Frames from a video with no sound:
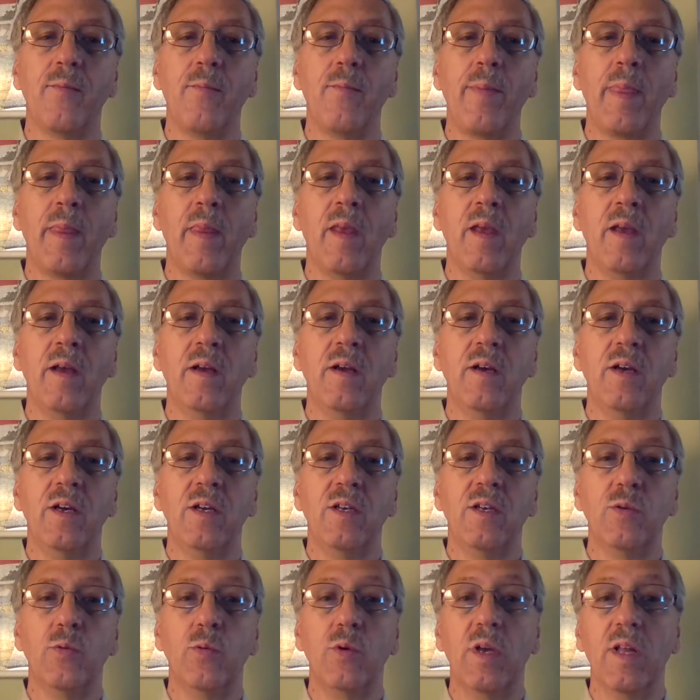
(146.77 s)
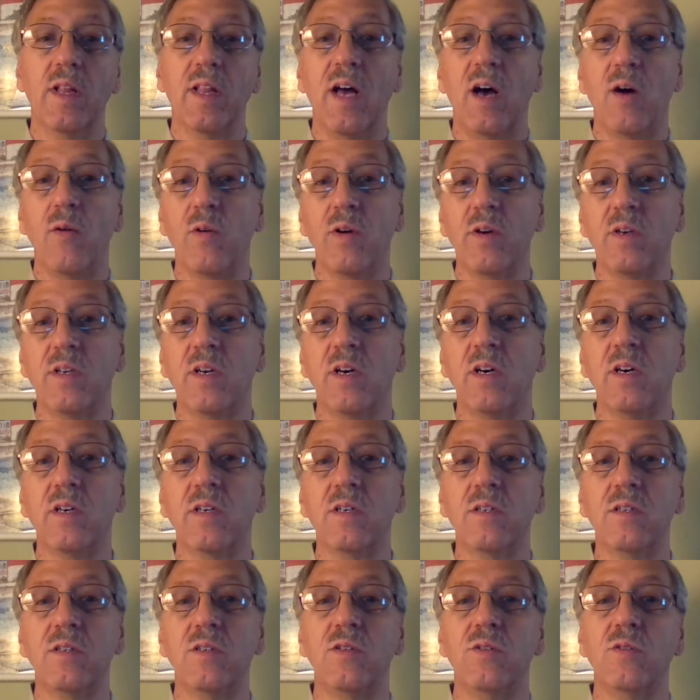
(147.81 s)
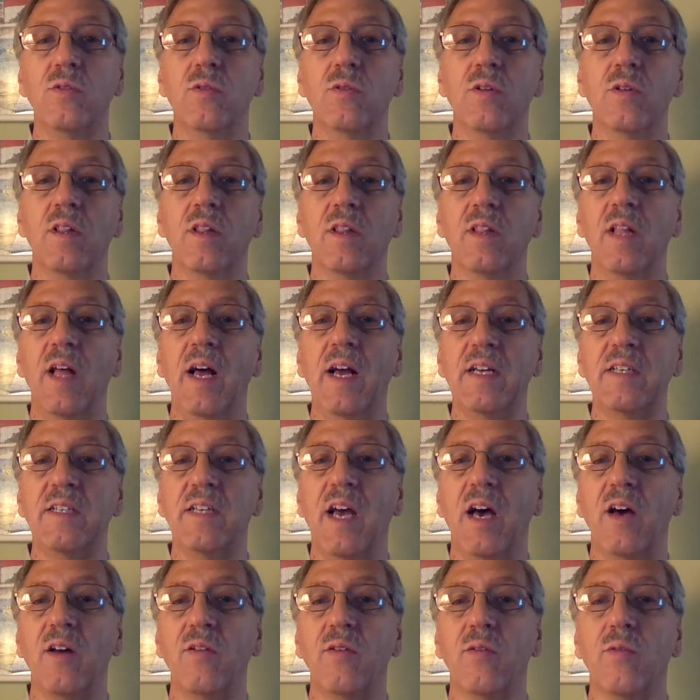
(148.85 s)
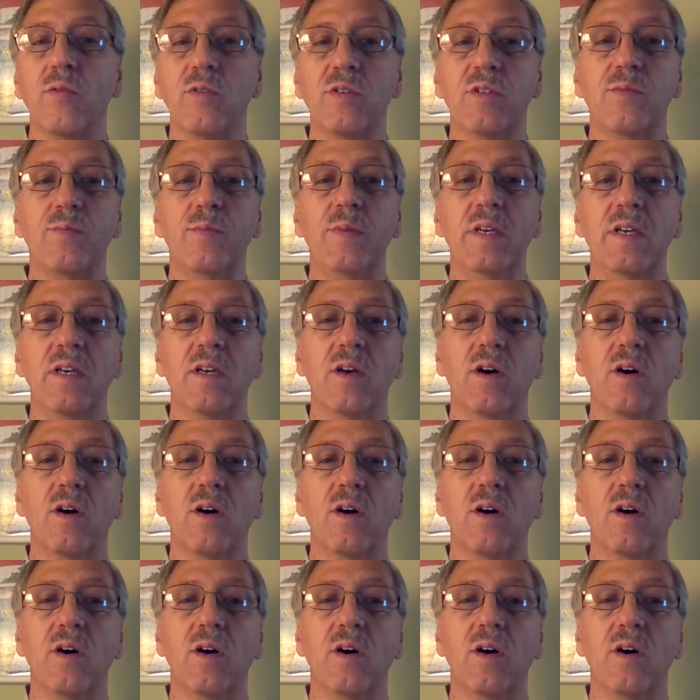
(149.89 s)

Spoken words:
Do we allow our tongue to lash out or speak